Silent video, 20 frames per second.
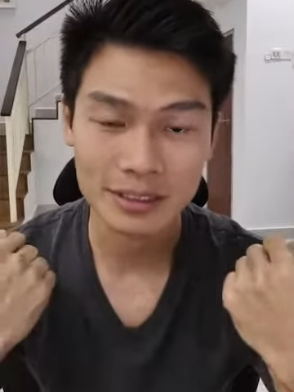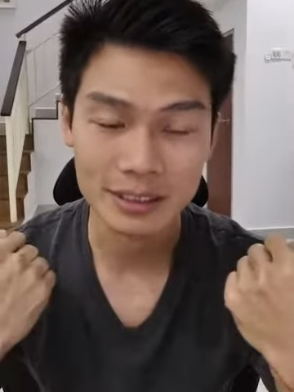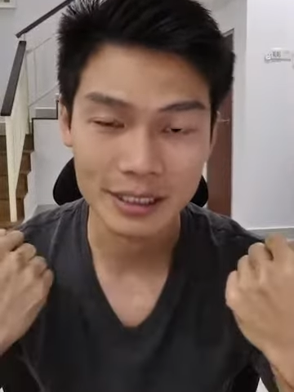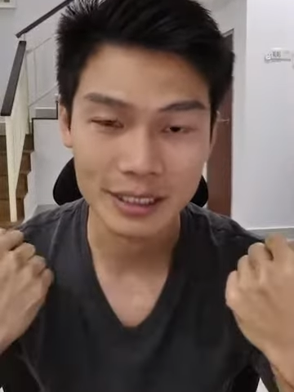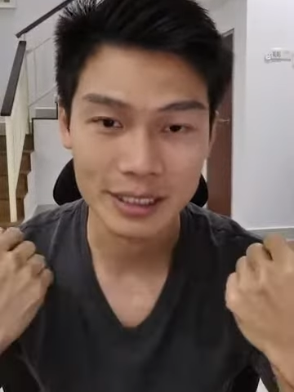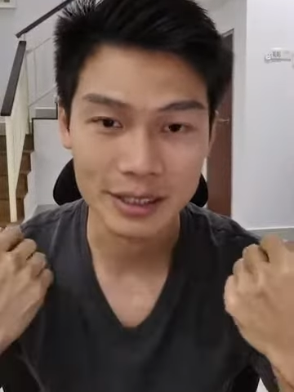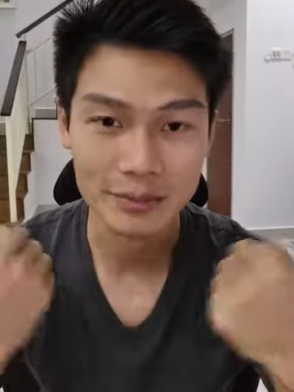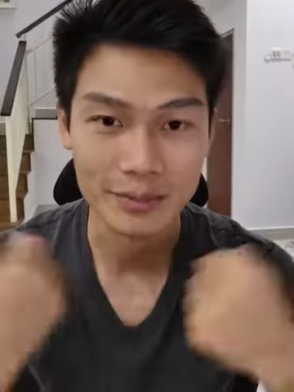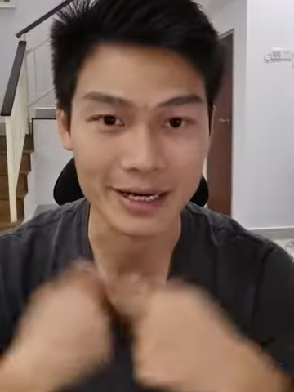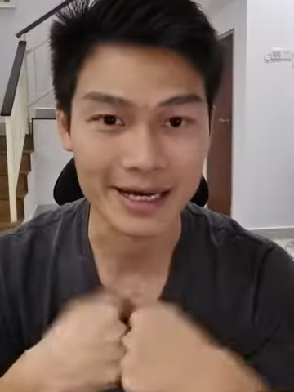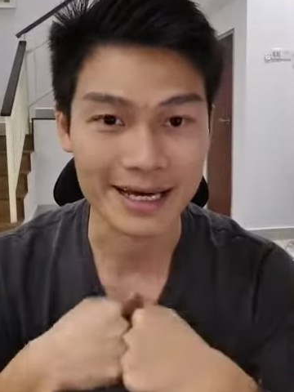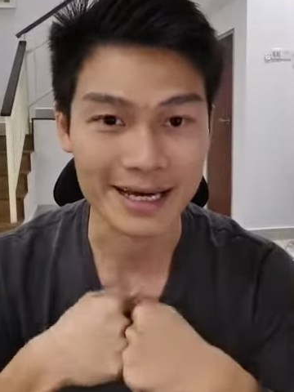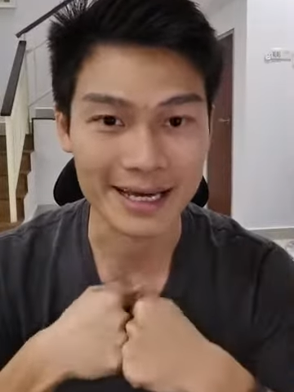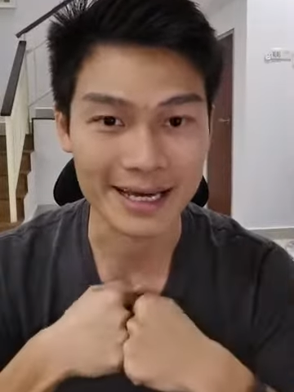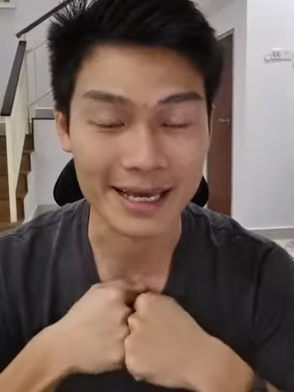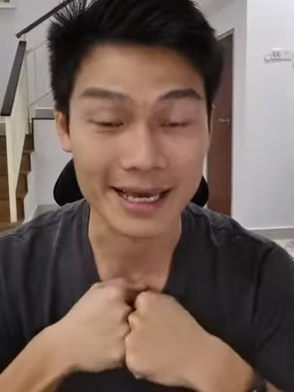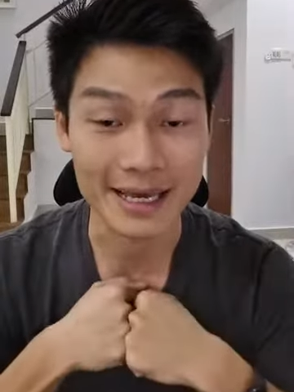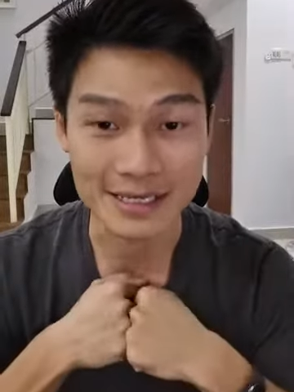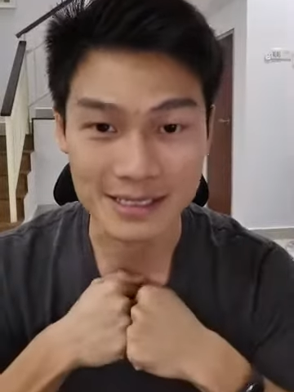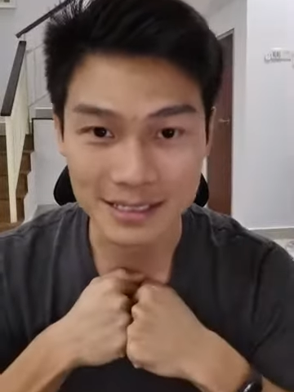uh,
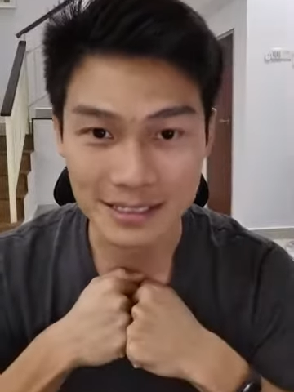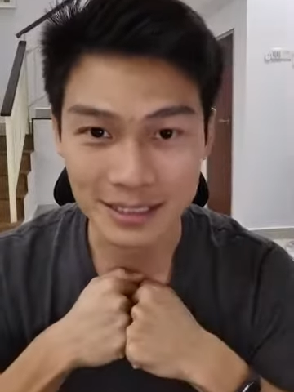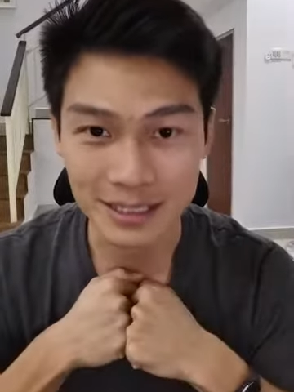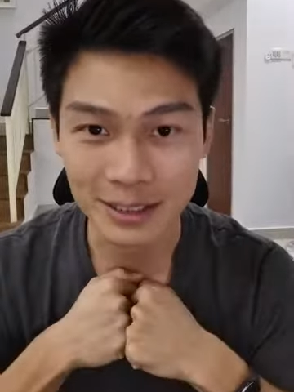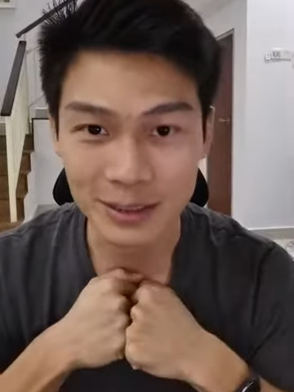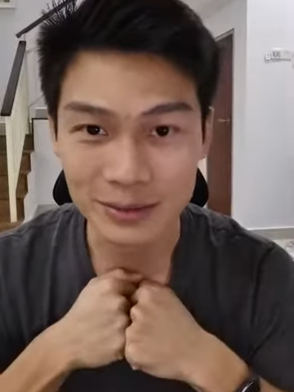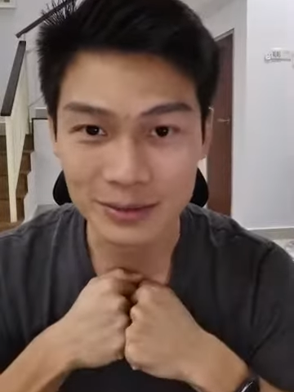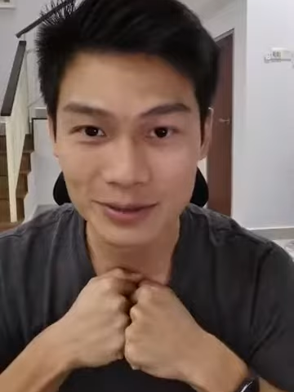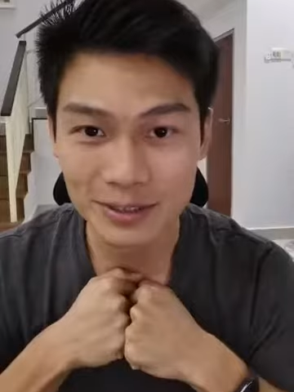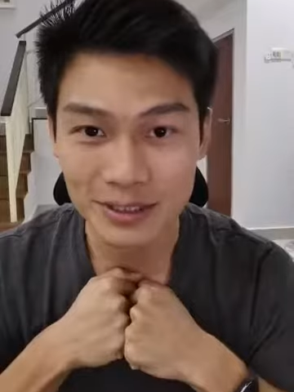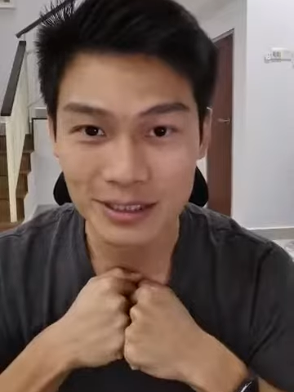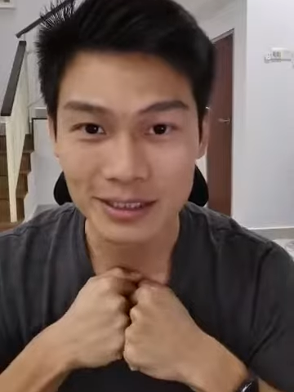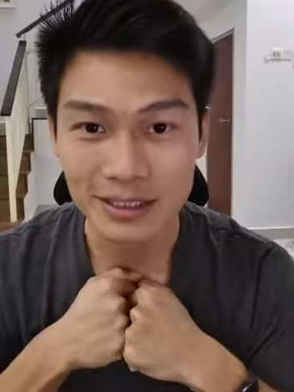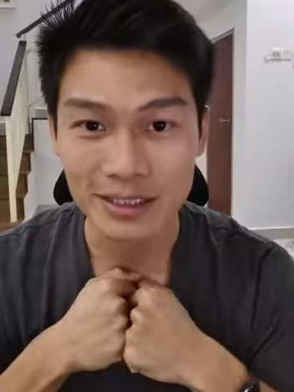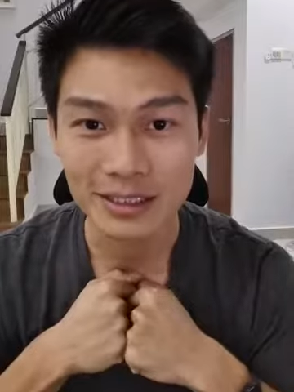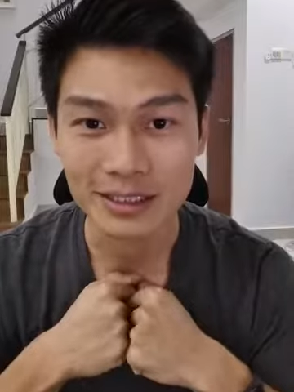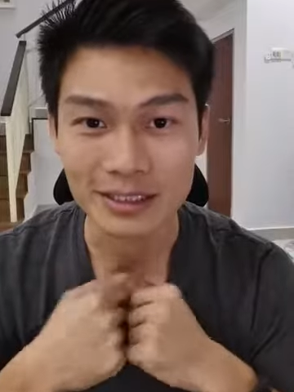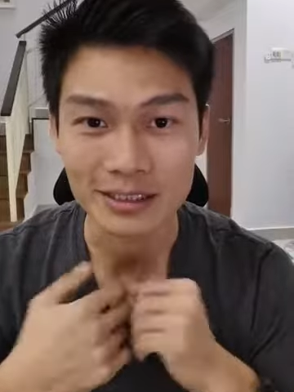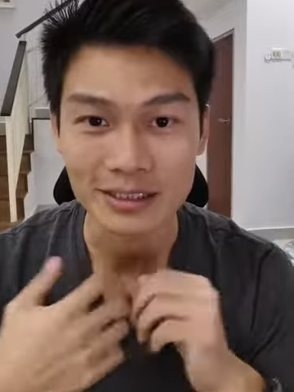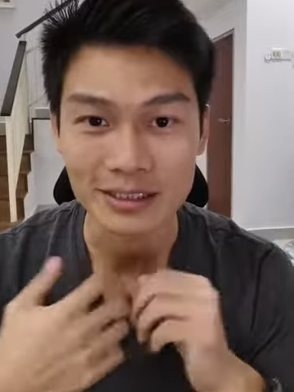my ACL
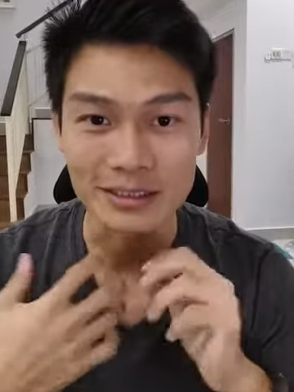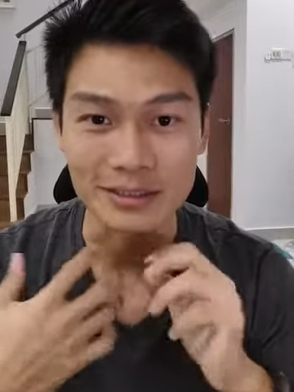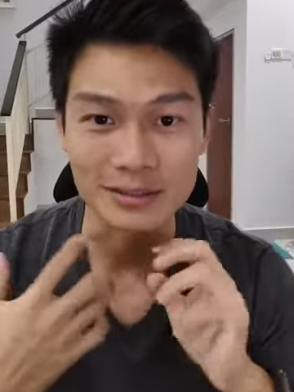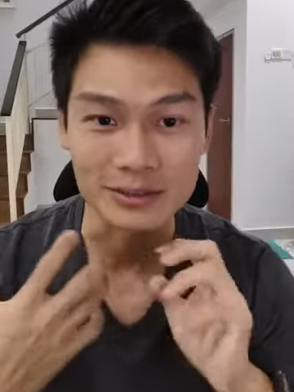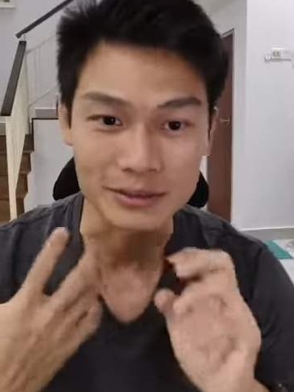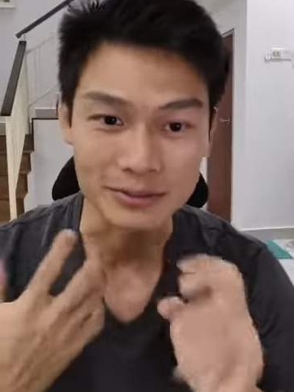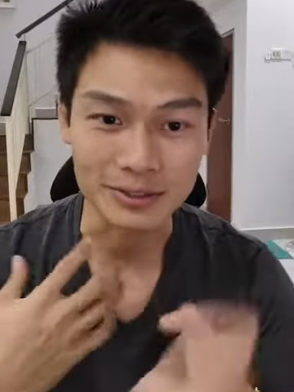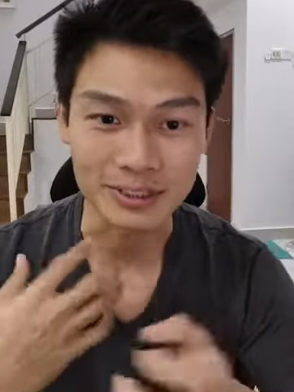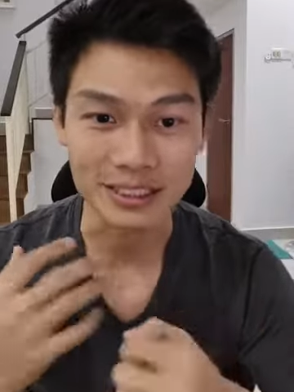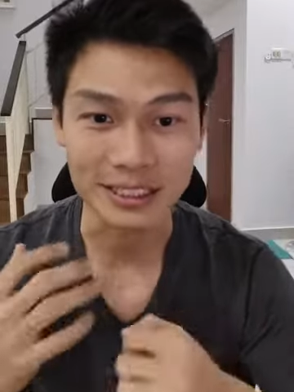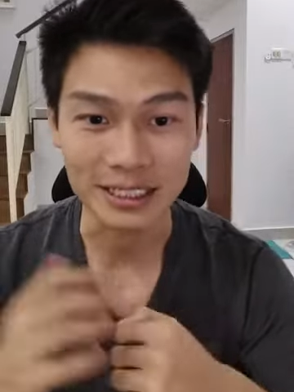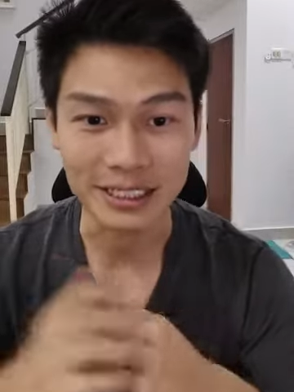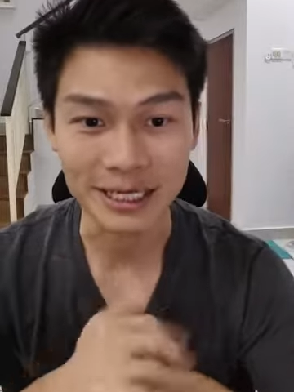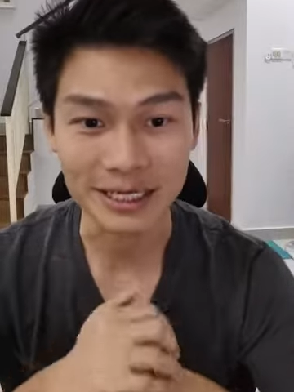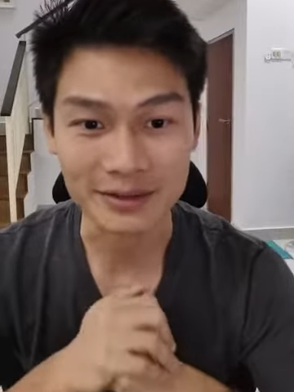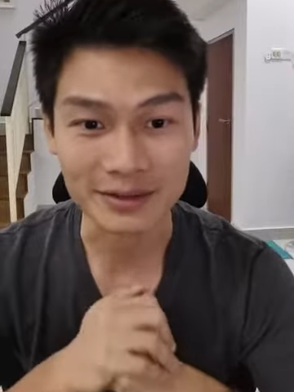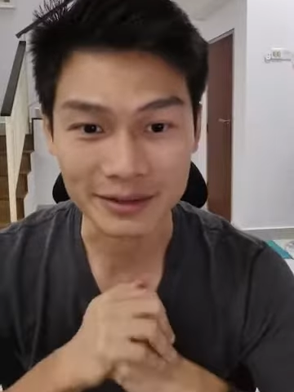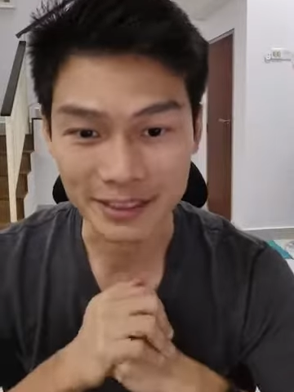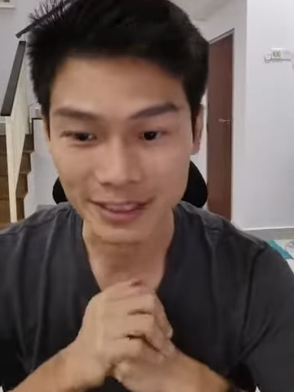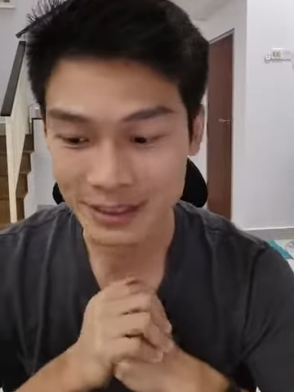uh, during a
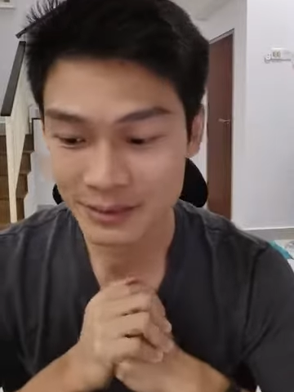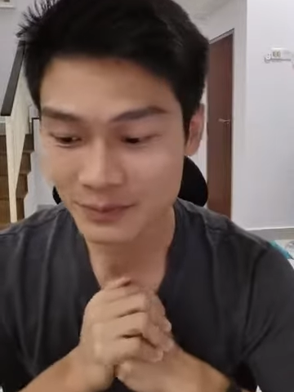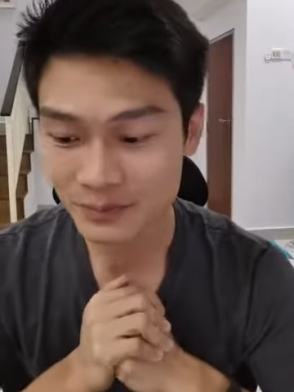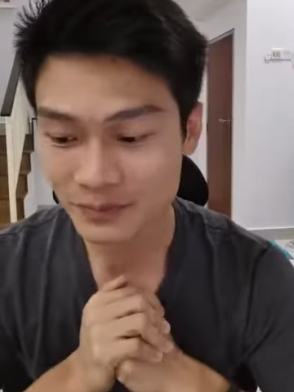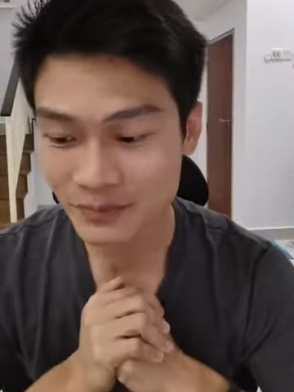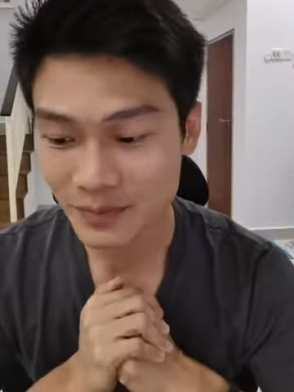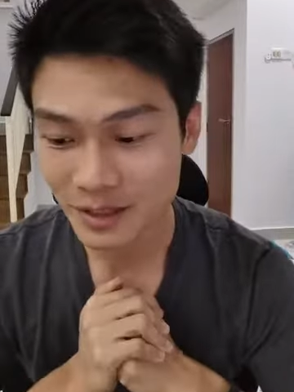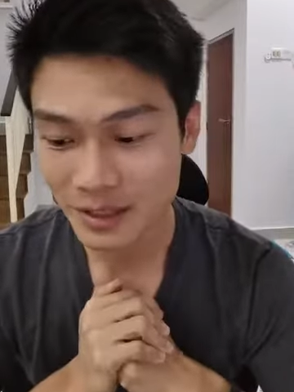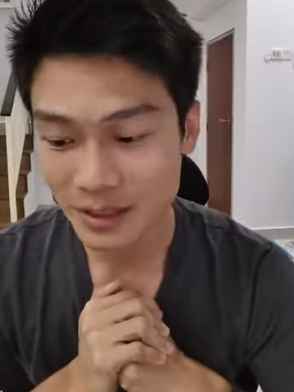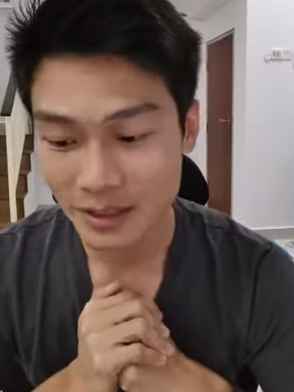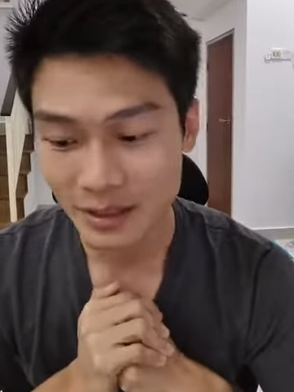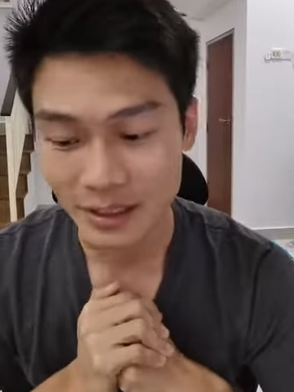landing,